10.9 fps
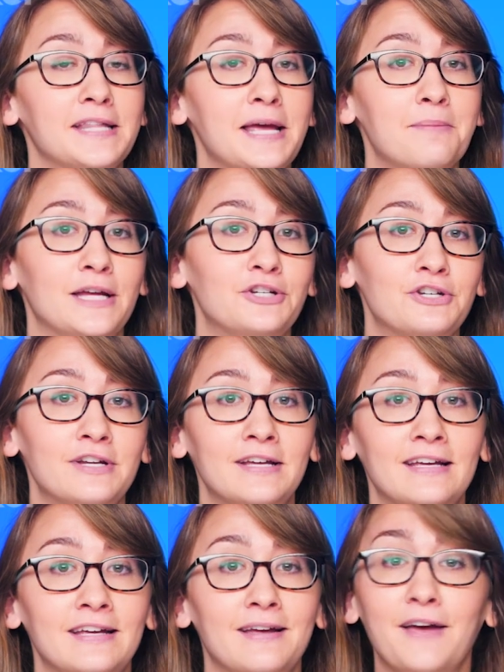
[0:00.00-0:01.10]
in the image.
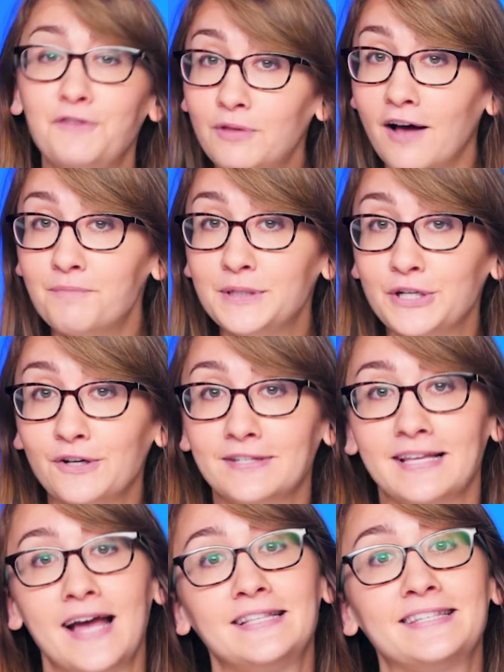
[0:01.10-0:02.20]
If you love material
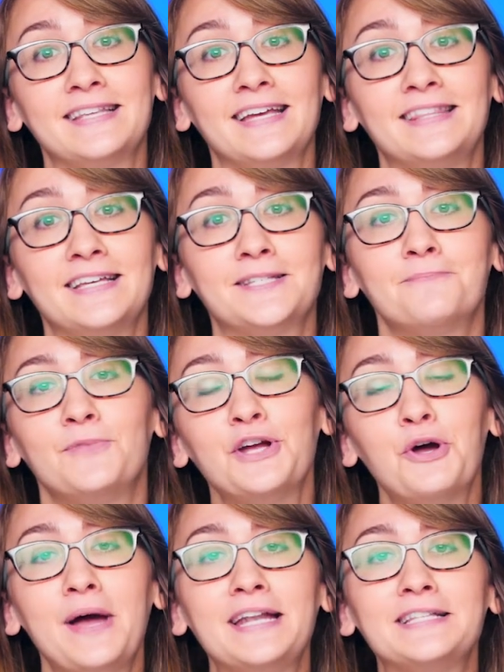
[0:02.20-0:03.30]
sciences like this, then
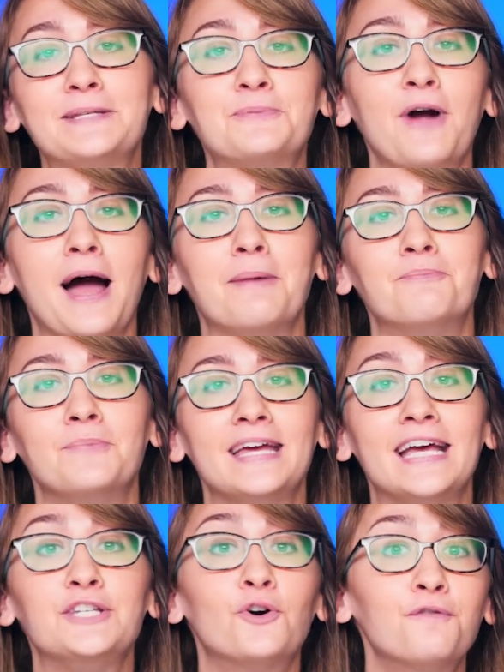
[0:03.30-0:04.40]
go ahead and subscribe.
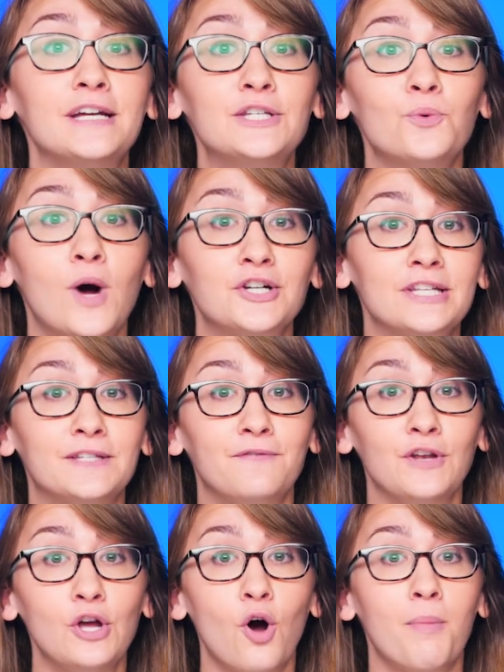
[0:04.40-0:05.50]
And don't forget to watch this
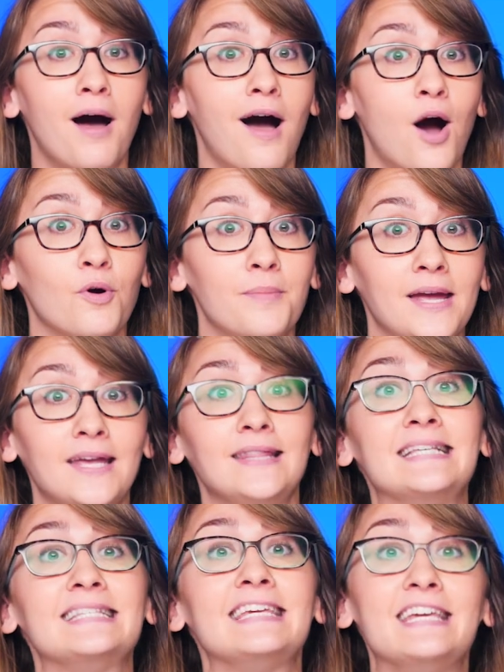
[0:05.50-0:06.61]
video about how we're making
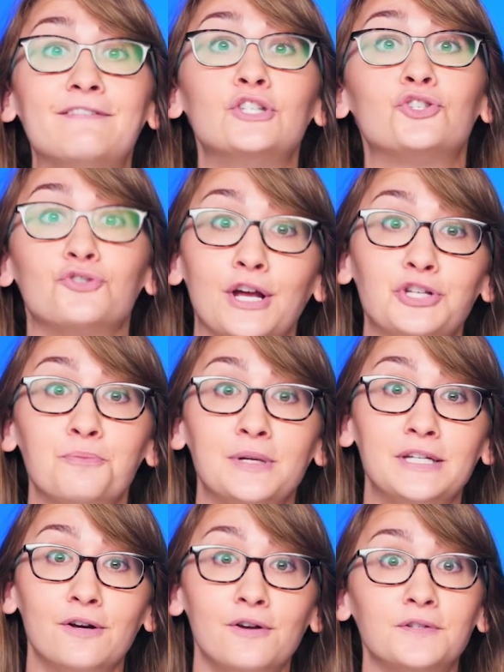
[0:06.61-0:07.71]
these even stranger
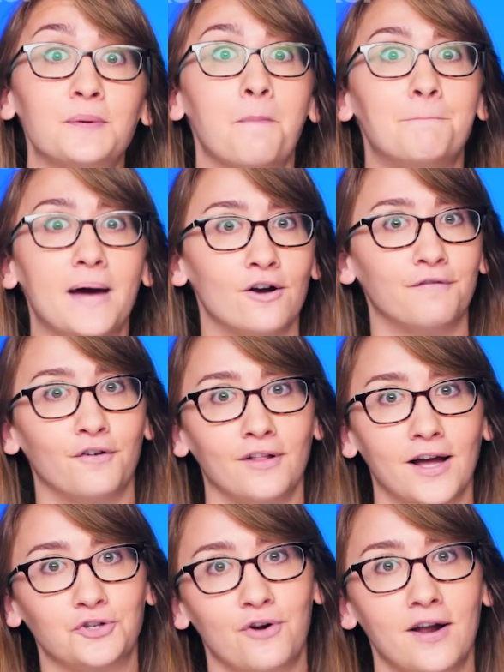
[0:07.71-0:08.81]
materials better for
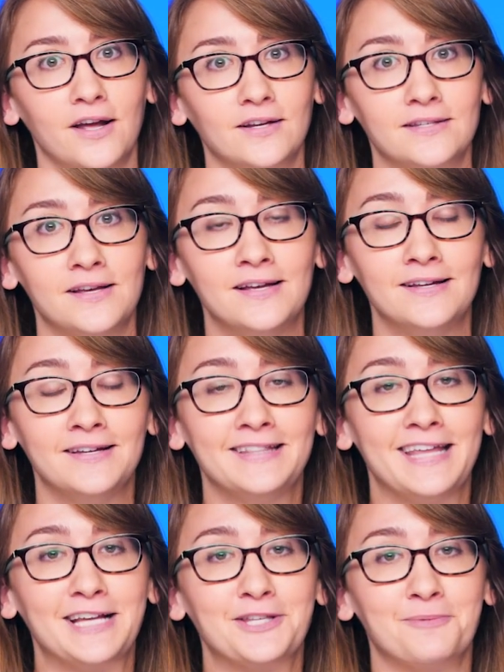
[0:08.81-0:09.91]
electronics.
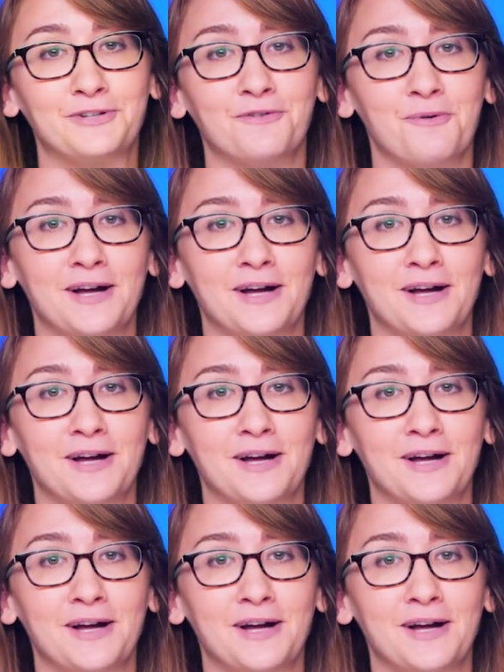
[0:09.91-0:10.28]
Thanks so much for